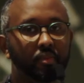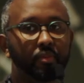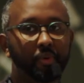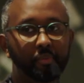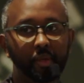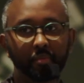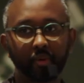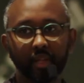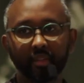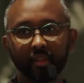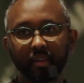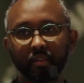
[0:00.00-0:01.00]
3 people,
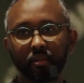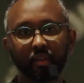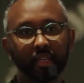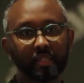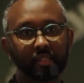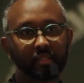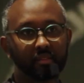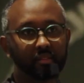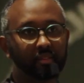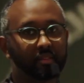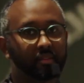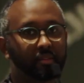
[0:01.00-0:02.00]
I think, or less.
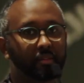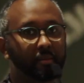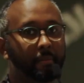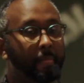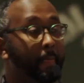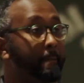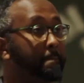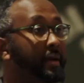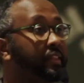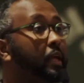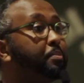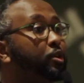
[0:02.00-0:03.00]

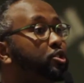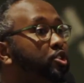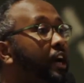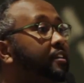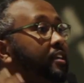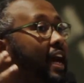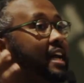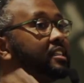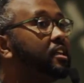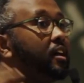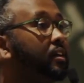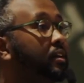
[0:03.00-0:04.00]
But they project
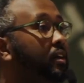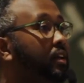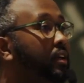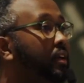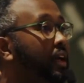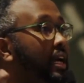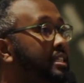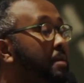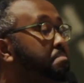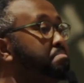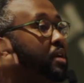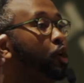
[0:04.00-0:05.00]
as a
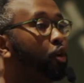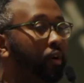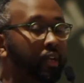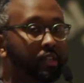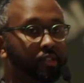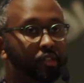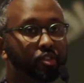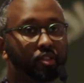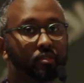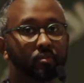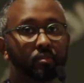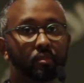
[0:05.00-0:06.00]
big
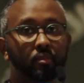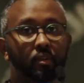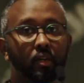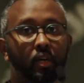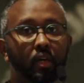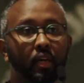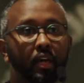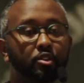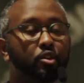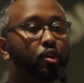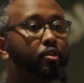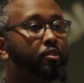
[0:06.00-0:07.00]
organization.
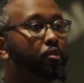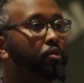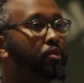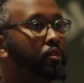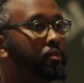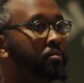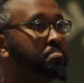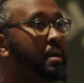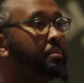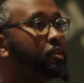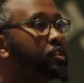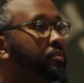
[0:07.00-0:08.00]
And so
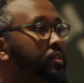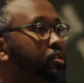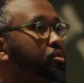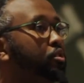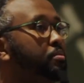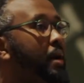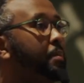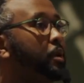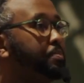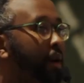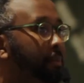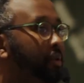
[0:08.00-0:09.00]
members of this group have
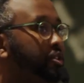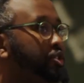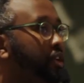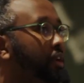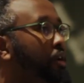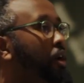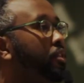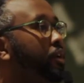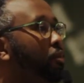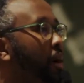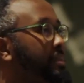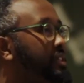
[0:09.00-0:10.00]
been publishing on
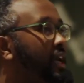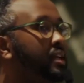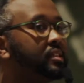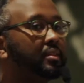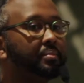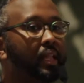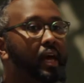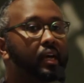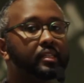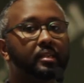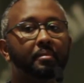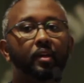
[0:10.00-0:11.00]
their websites and
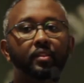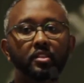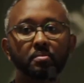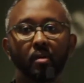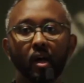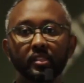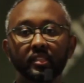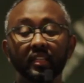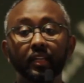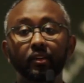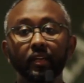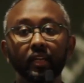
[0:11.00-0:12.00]
blogs about this mosque.
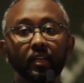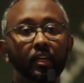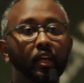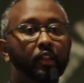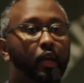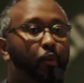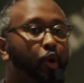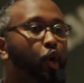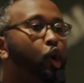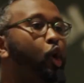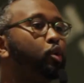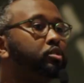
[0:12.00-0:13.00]
Literally, they
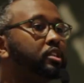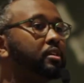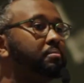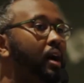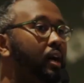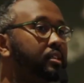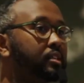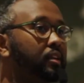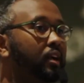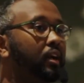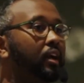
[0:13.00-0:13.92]
would go to the mosque,